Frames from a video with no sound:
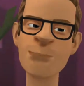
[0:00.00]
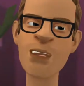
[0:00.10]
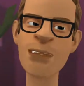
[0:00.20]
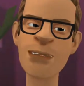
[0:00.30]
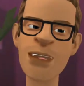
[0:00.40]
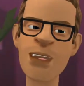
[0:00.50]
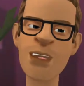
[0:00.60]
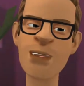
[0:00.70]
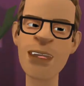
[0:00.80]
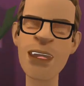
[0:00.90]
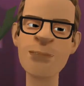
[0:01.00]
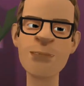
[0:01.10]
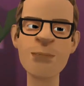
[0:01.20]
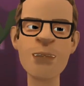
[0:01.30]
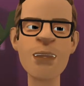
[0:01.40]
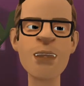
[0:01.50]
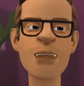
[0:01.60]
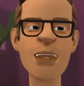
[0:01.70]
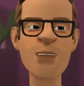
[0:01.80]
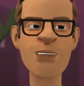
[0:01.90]
When my turn came, I
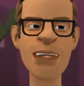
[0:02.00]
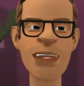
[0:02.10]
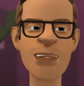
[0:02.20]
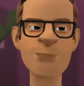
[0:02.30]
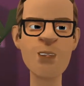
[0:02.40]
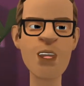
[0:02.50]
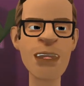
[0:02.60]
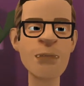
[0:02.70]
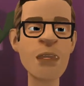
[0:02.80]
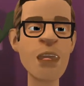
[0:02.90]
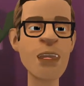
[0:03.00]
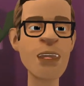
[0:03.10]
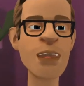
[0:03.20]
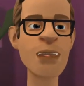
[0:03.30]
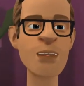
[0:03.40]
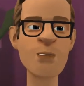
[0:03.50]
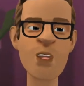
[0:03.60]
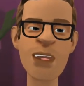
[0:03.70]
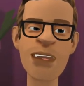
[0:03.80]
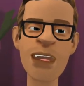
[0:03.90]
handed over a notebook with my detailed notes
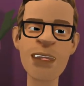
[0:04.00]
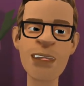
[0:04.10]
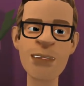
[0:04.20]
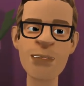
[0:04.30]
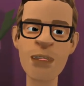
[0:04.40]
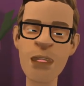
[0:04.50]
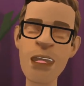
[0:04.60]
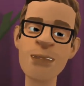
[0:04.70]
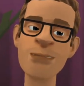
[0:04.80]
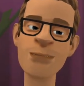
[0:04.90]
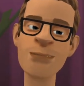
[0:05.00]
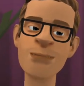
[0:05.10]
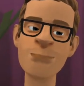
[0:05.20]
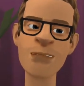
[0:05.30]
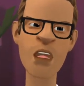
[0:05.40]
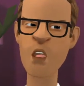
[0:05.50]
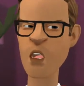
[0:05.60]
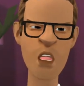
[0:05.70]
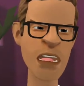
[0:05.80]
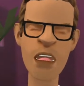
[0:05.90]
on every task I did, how
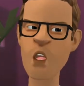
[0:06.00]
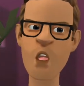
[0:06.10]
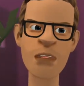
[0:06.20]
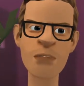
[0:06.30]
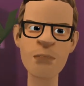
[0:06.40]
long it took,